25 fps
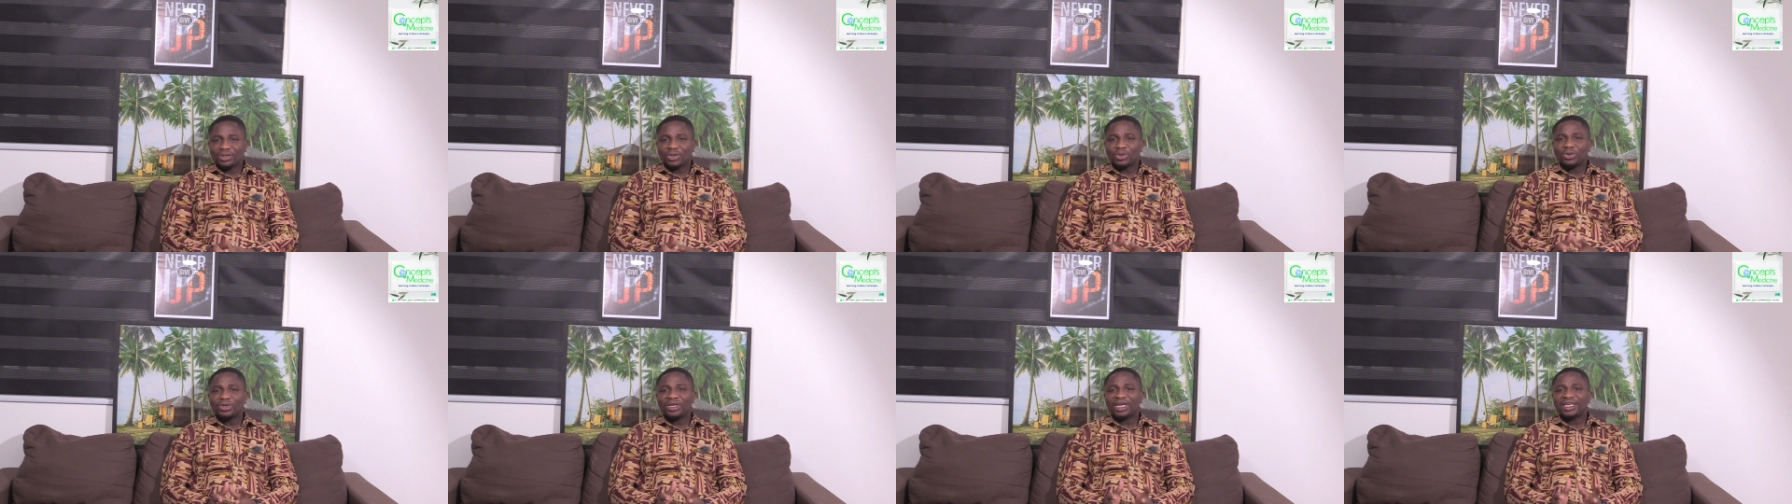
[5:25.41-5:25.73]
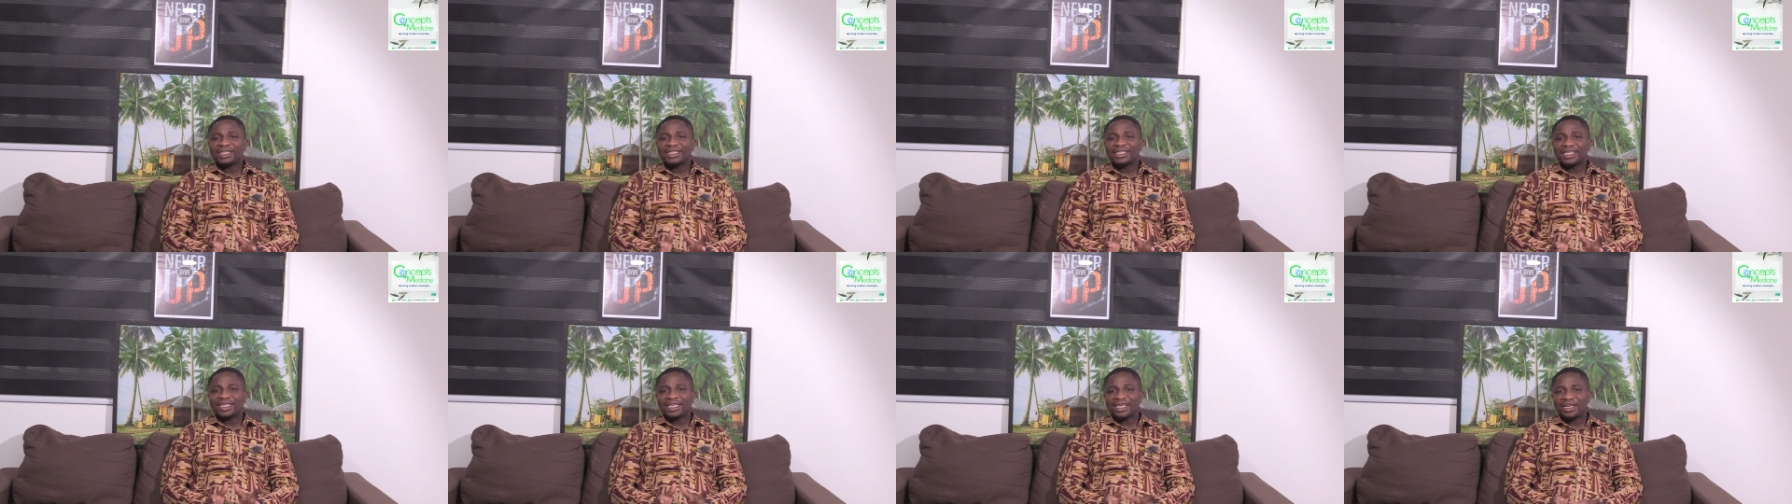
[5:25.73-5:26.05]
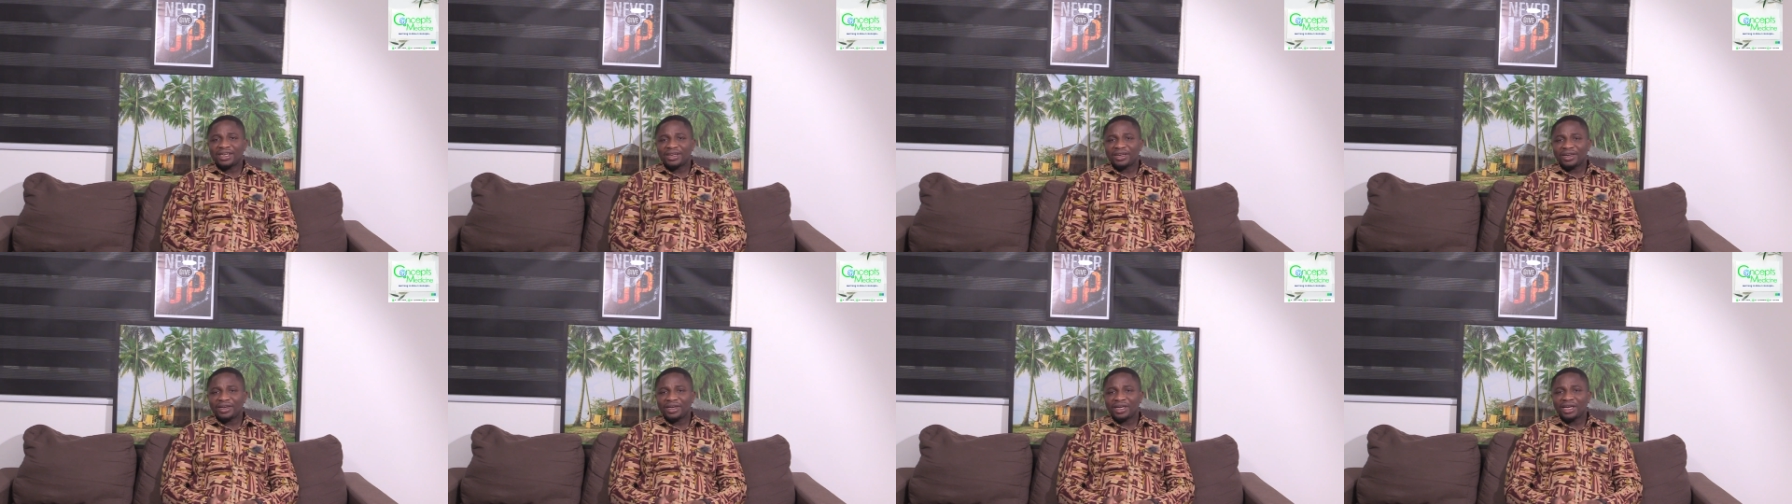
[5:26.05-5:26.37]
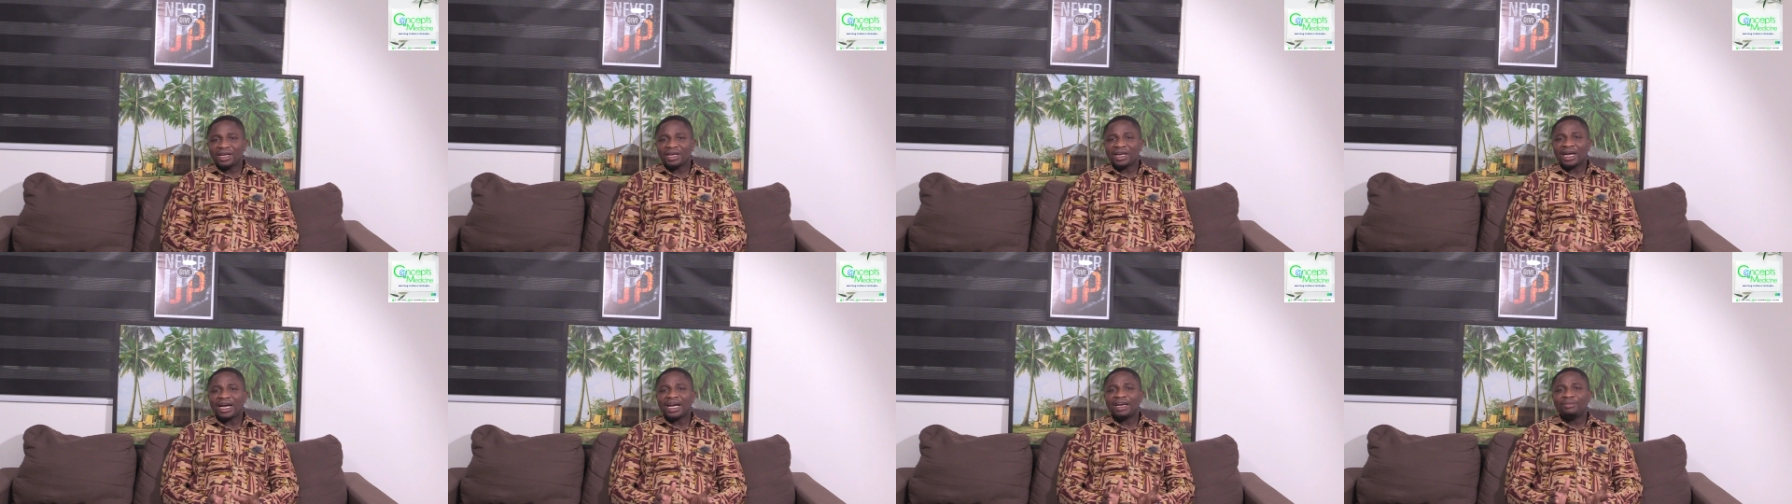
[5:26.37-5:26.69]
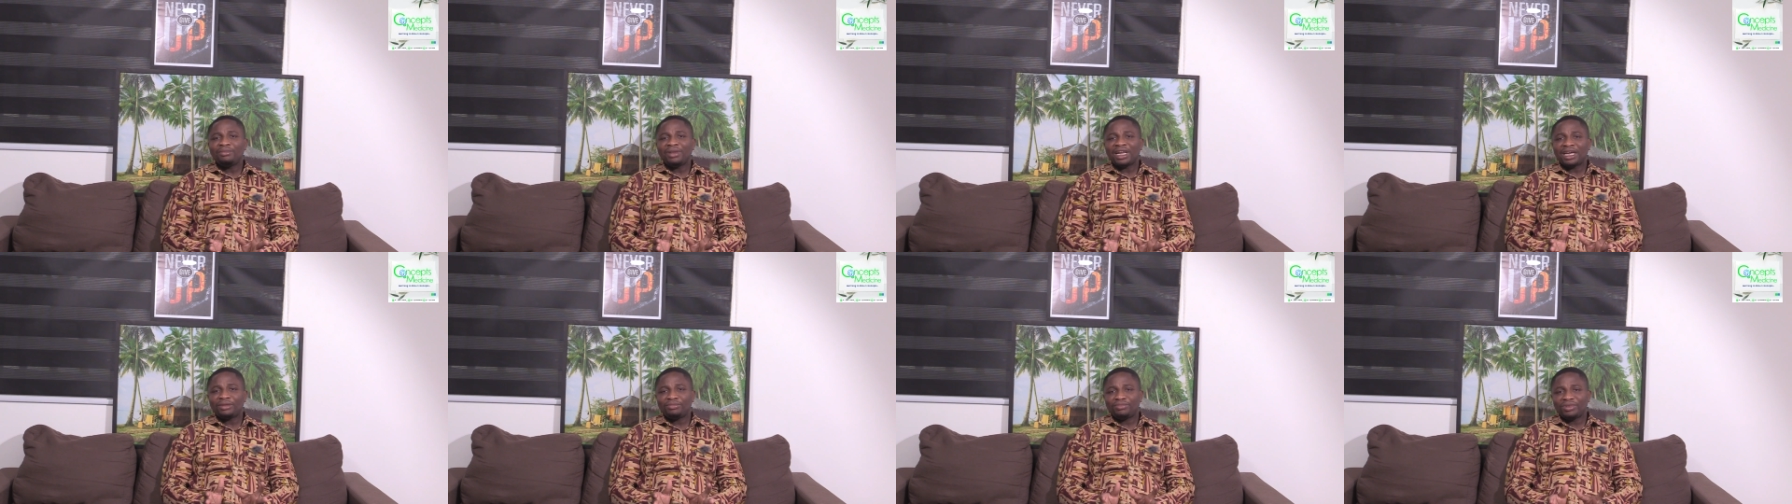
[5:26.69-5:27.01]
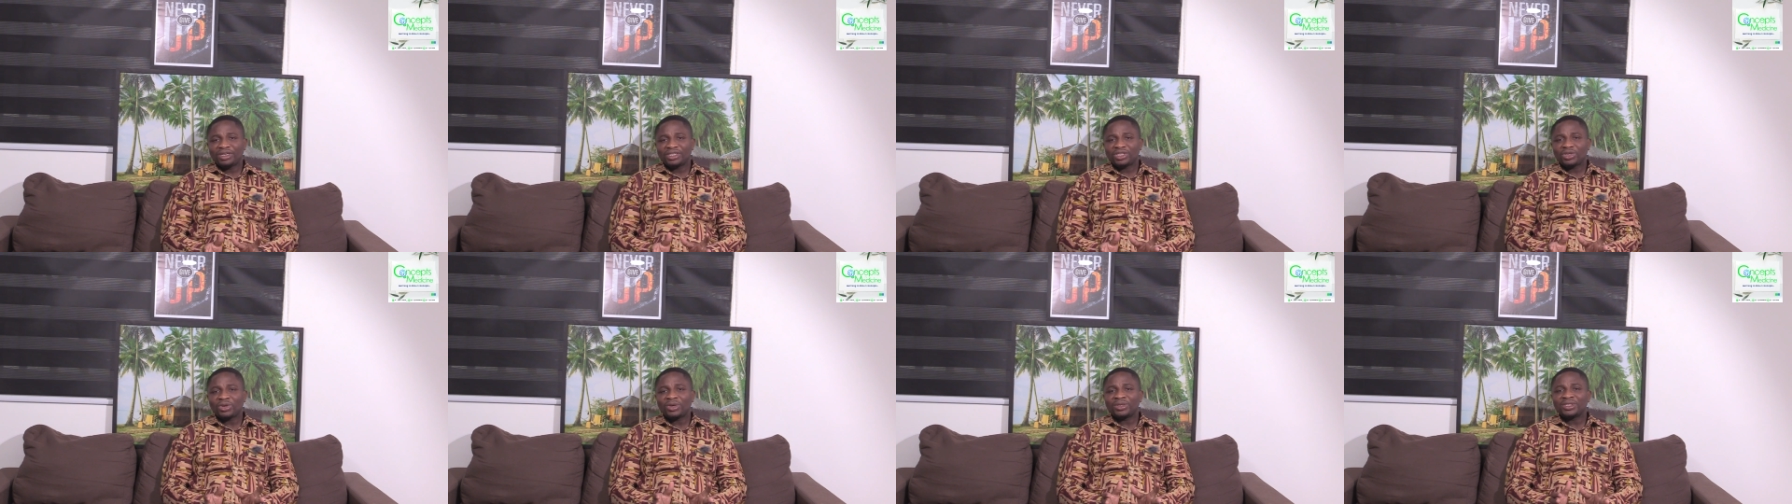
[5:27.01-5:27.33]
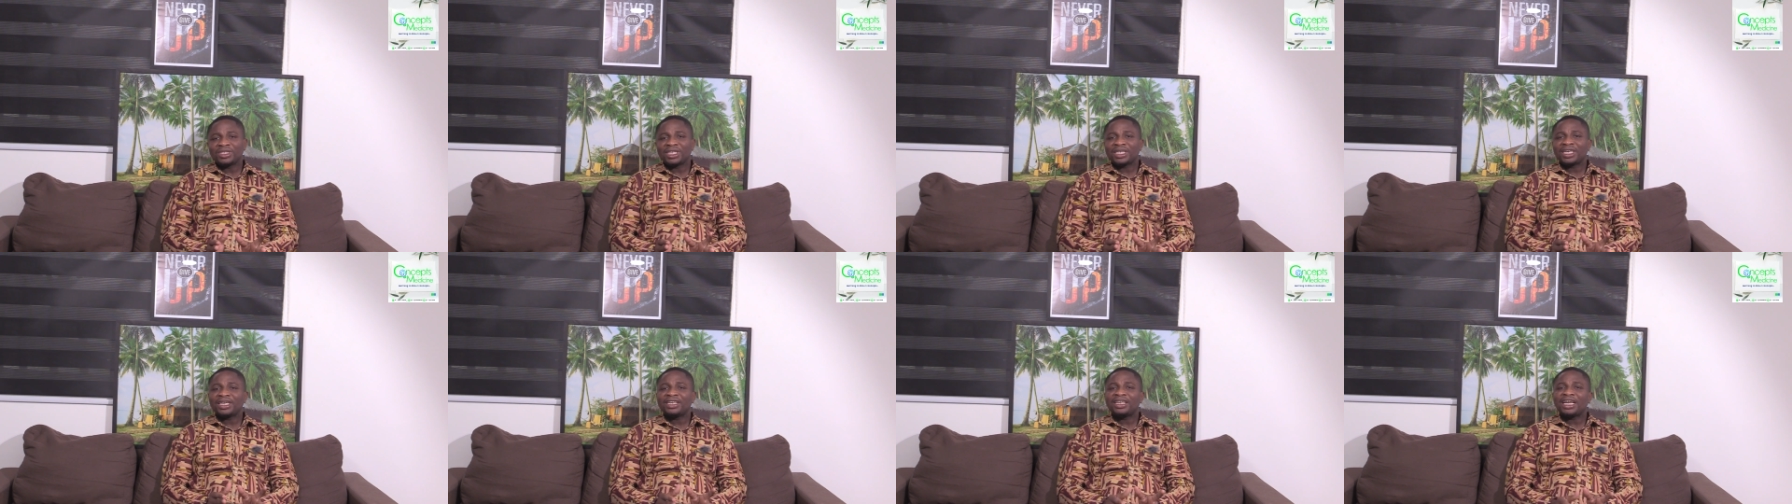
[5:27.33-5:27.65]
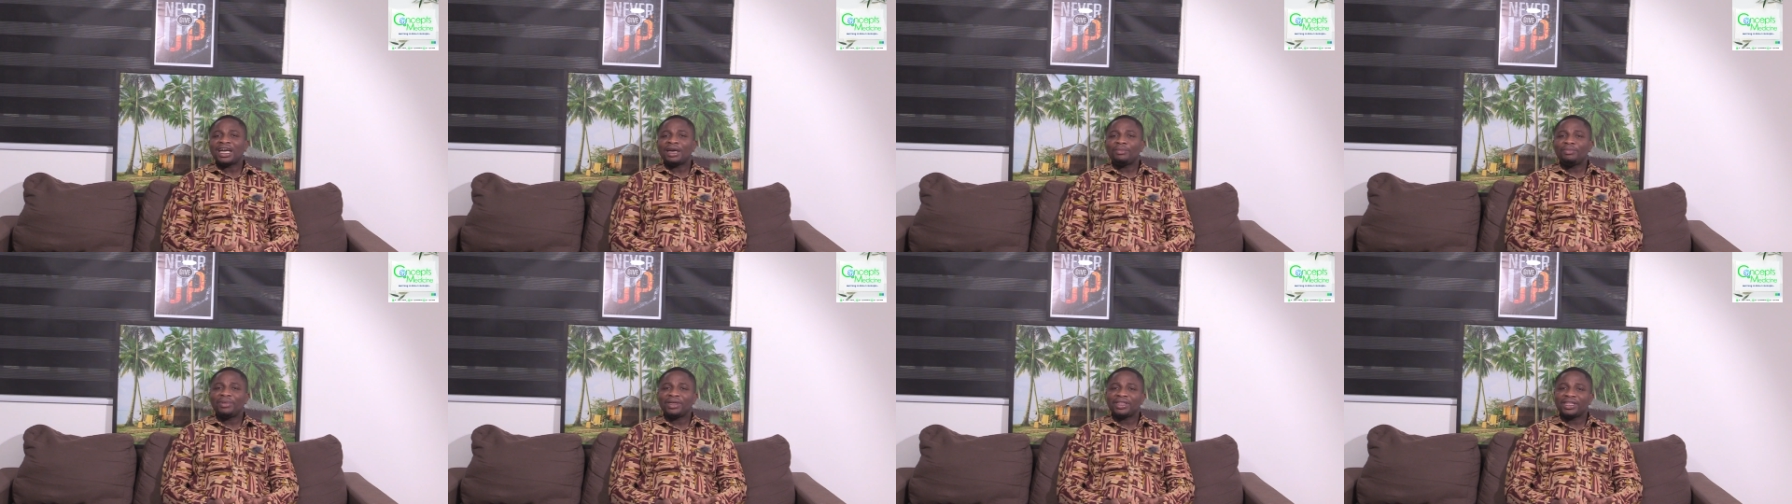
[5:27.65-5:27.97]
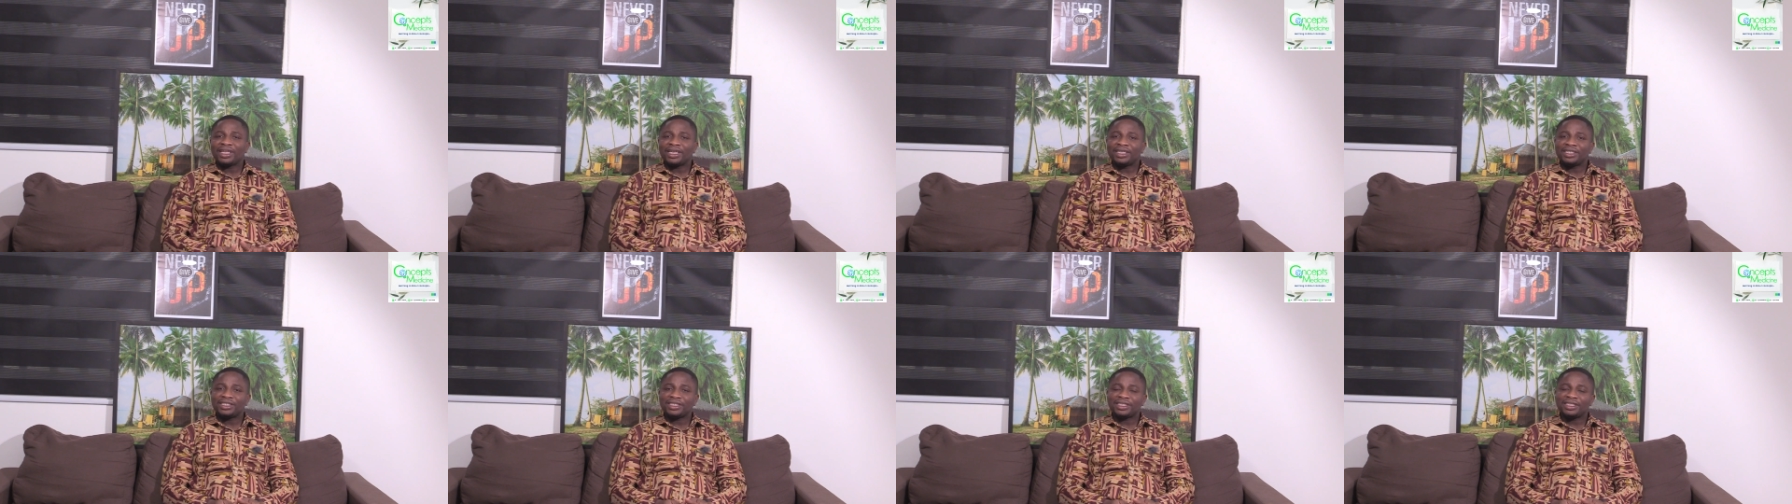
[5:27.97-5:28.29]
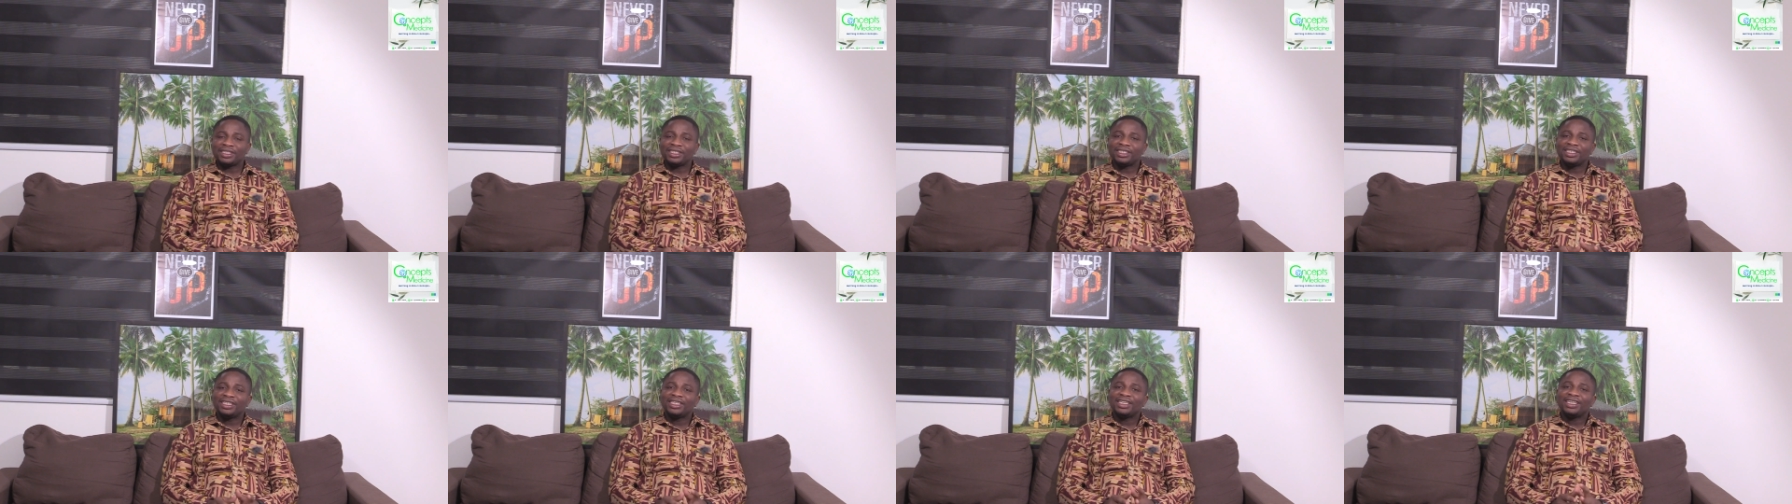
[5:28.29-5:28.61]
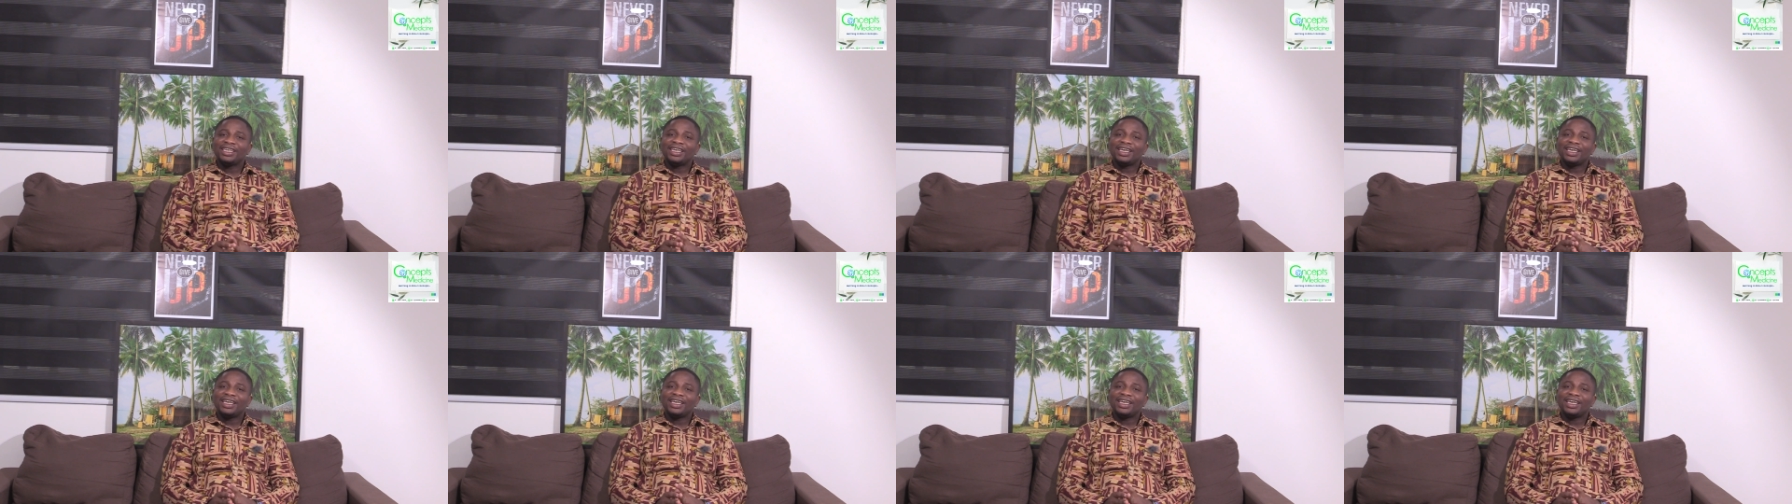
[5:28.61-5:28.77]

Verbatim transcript: known as secondary high blood pressure or secondary hypertension,